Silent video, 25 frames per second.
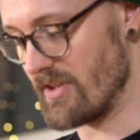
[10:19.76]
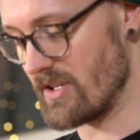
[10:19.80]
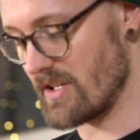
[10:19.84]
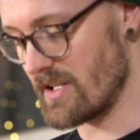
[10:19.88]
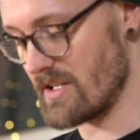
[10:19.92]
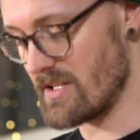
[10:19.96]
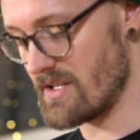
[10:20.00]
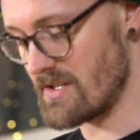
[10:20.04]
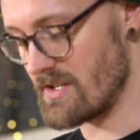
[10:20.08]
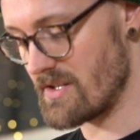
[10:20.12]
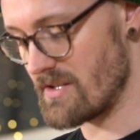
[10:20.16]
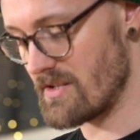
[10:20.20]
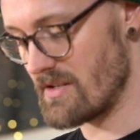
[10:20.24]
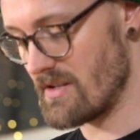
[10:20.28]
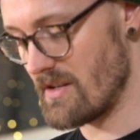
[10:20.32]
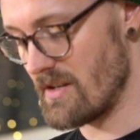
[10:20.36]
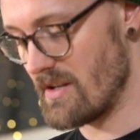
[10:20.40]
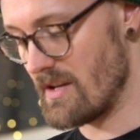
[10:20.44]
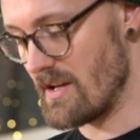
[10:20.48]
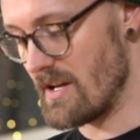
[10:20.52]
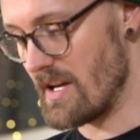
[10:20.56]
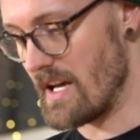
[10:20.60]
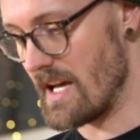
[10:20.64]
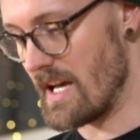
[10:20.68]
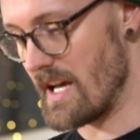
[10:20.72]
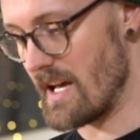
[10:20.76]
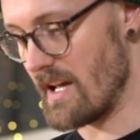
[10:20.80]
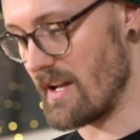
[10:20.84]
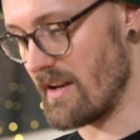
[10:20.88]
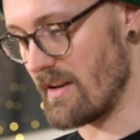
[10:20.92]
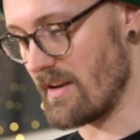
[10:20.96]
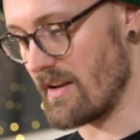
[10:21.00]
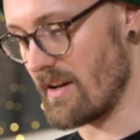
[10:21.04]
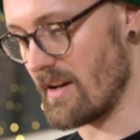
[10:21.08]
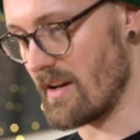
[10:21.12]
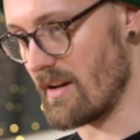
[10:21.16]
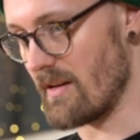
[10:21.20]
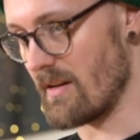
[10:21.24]
fungus
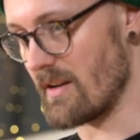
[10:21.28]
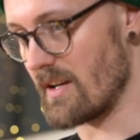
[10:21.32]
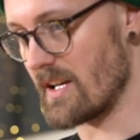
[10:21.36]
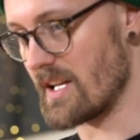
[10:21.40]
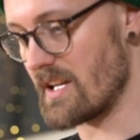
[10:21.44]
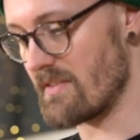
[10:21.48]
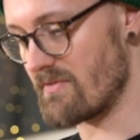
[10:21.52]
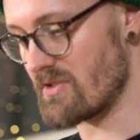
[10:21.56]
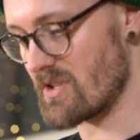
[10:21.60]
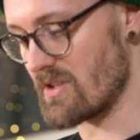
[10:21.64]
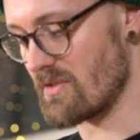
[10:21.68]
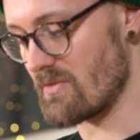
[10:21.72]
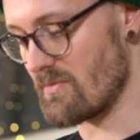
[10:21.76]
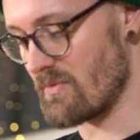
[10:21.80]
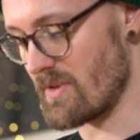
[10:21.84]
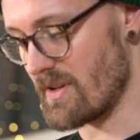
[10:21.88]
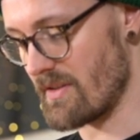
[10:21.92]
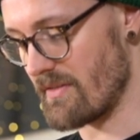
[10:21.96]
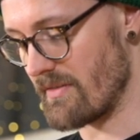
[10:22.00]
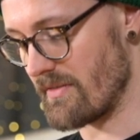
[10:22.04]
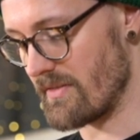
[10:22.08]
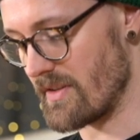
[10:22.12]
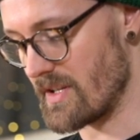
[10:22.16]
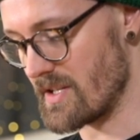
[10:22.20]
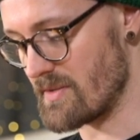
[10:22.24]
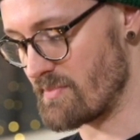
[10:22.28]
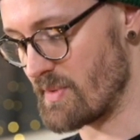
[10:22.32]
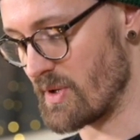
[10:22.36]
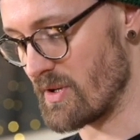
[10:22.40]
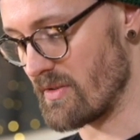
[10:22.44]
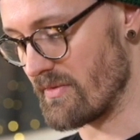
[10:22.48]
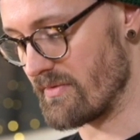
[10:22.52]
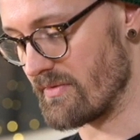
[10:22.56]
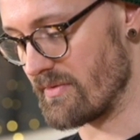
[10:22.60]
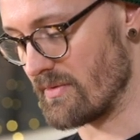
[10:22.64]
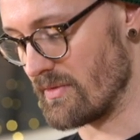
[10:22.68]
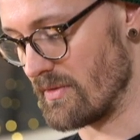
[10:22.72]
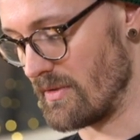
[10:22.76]
and leaves you with these
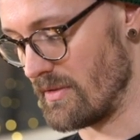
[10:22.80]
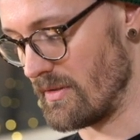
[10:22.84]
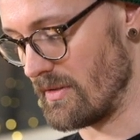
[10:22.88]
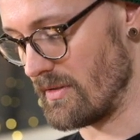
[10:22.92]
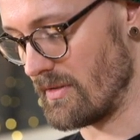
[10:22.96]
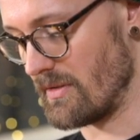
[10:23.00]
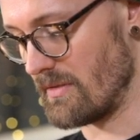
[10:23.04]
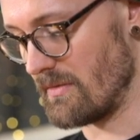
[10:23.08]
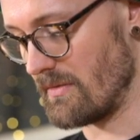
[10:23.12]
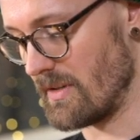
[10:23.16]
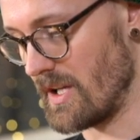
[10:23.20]
beautiful